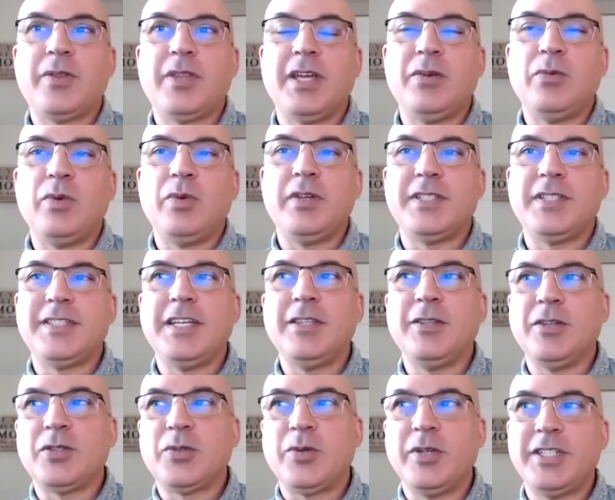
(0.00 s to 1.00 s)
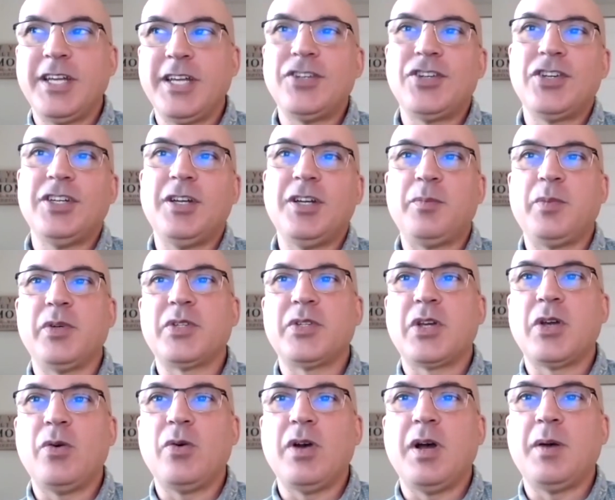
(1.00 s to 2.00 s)
And we see those retention numbers
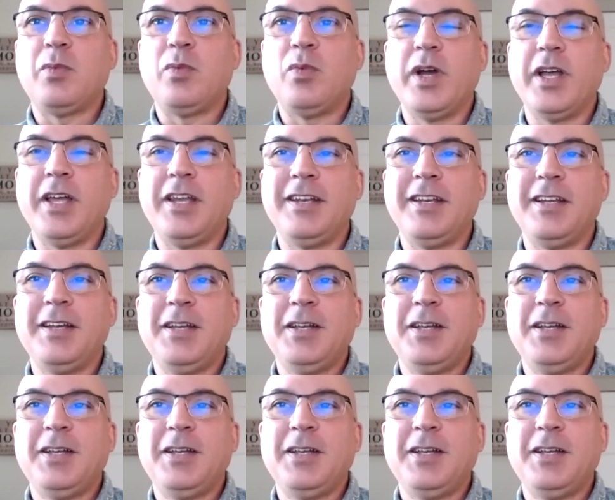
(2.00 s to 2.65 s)
go up when